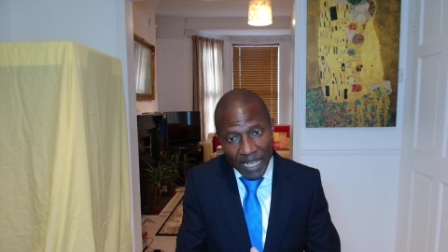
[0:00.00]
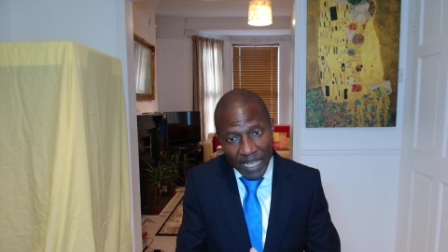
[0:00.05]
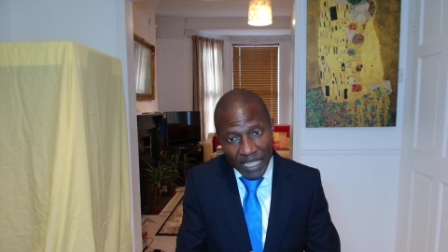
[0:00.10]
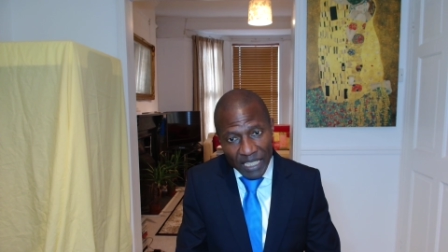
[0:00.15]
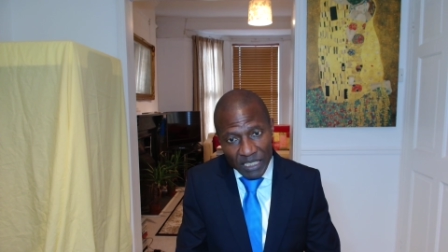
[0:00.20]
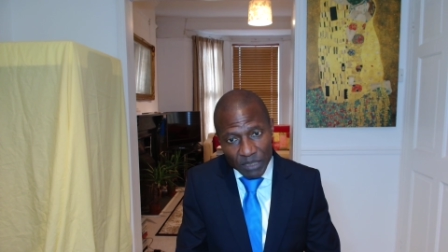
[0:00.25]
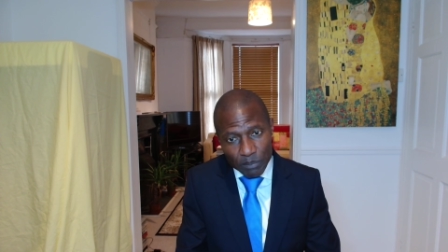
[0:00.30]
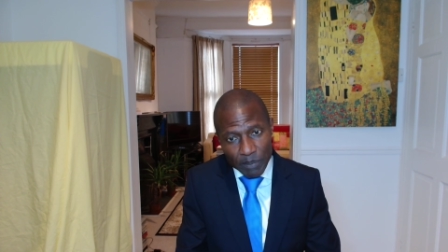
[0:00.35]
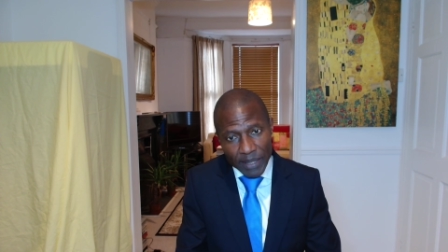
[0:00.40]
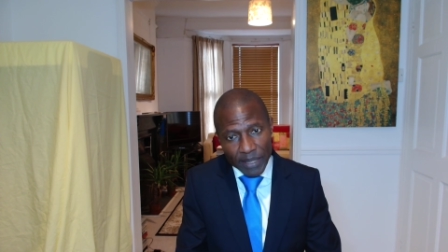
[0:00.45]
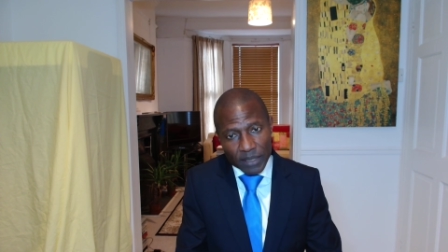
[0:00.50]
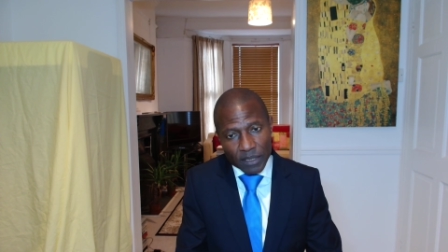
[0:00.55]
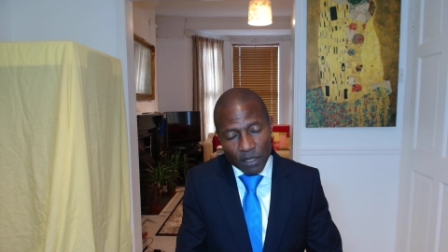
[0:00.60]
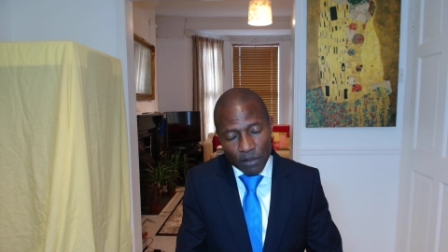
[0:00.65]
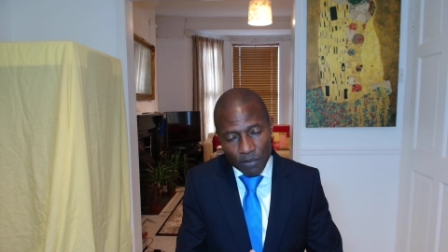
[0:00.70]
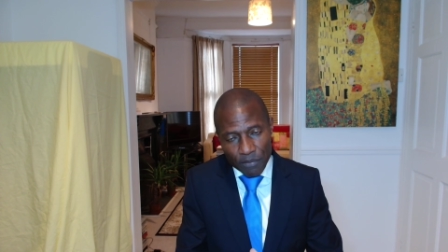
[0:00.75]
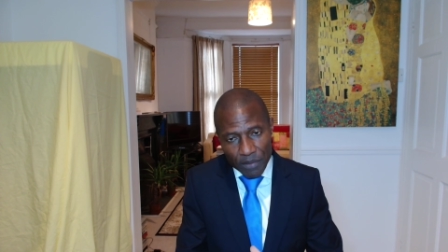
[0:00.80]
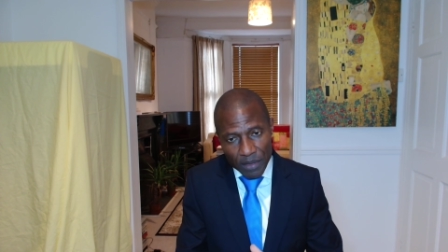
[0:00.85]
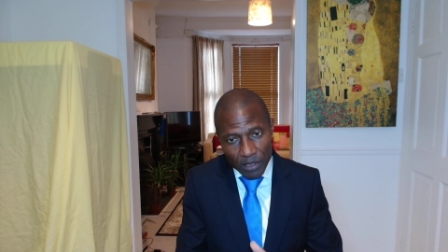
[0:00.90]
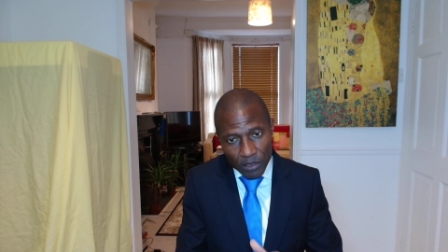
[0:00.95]
aspect
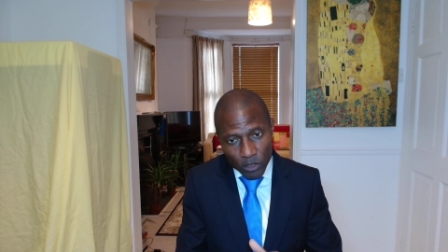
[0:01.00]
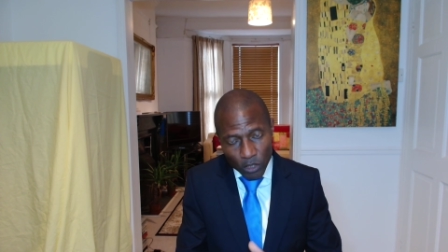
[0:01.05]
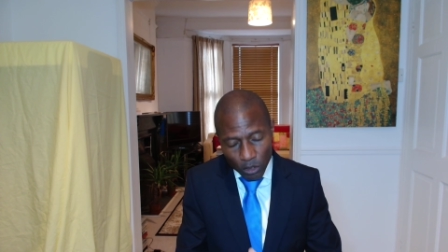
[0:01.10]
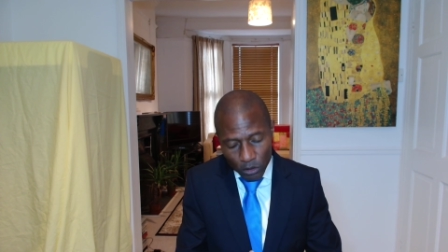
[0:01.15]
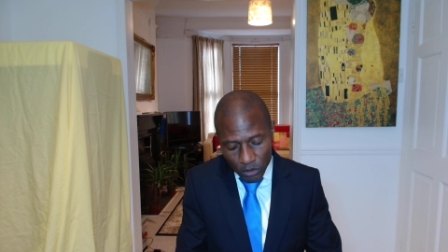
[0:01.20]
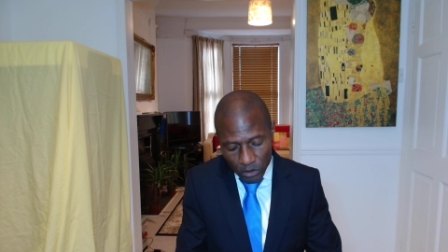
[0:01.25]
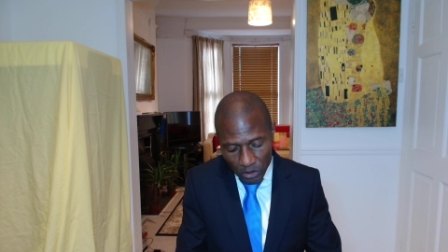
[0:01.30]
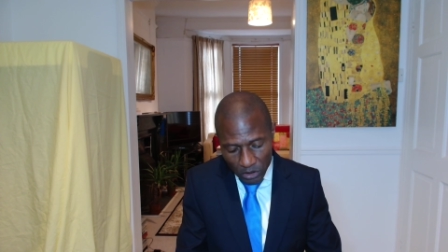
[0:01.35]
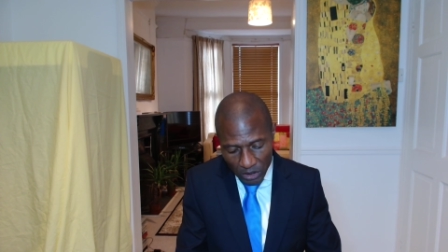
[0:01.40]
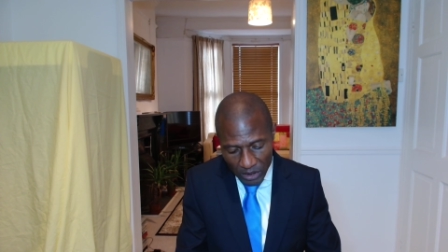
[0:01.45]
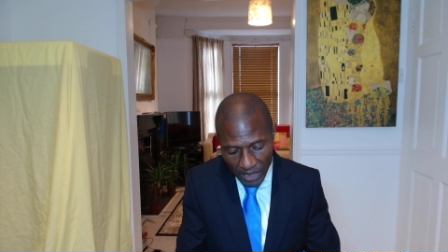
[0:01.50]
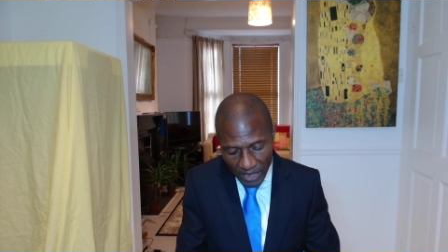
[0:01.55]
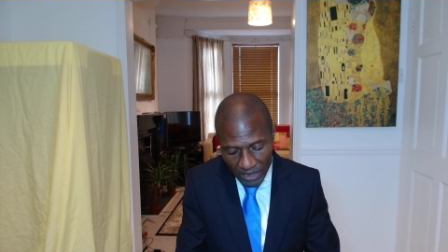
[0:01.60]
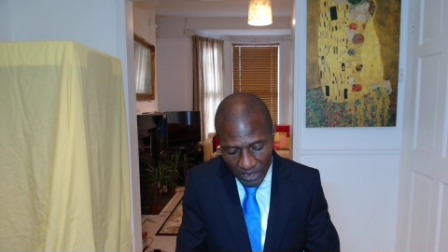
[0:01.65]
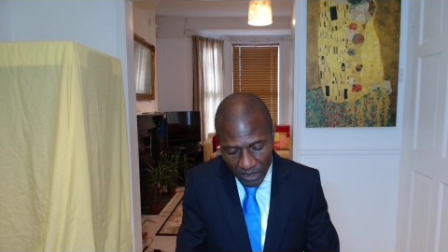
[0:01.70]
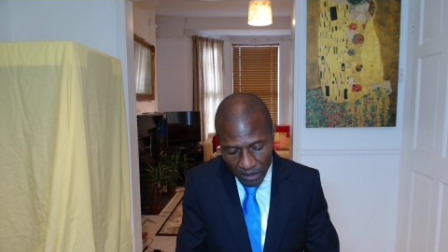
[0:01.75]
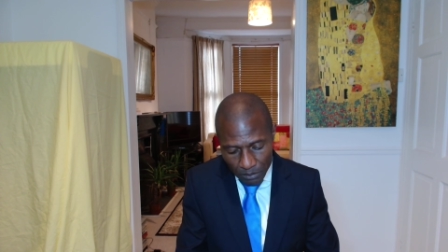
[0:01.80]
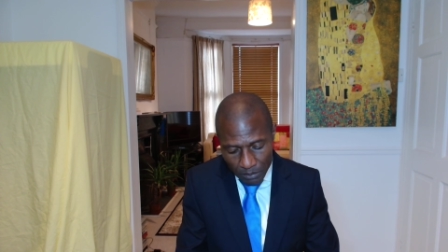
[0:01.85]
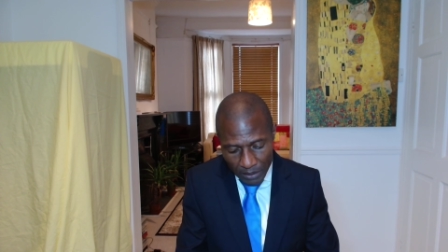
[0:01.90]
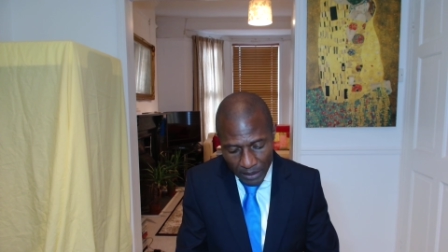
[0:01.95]
of the doctor's
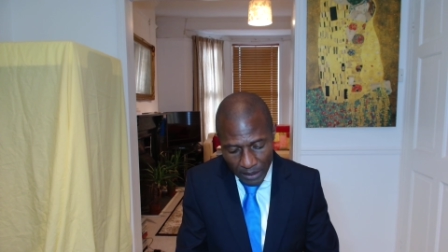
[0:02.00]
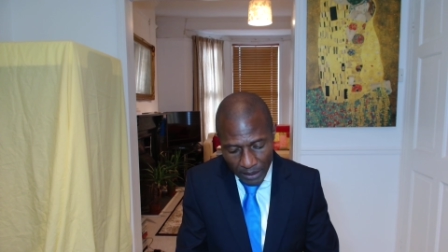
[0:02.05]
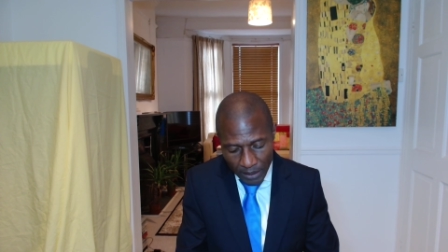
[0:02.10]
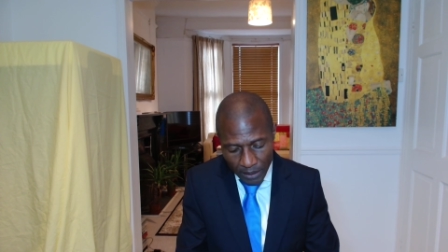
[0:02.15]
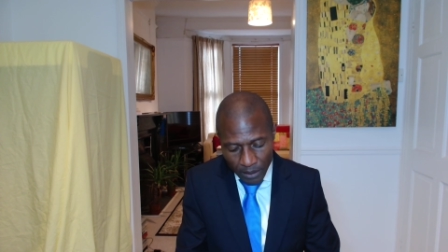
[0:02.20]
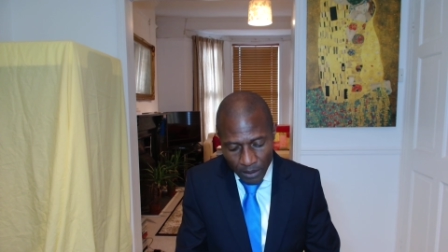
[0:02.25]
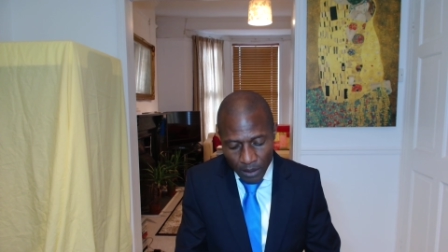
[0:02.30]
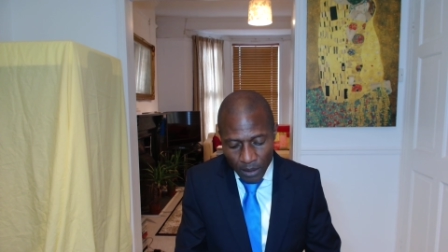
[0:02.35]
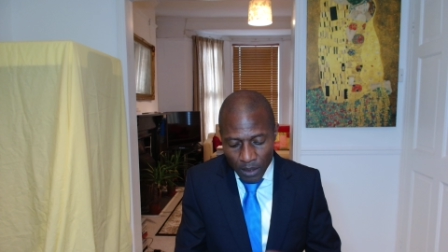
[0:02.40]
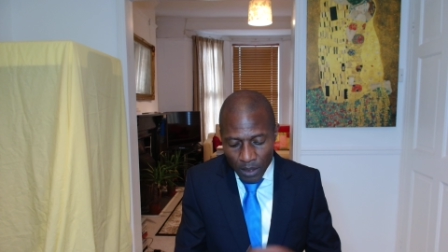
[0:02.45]
testimony,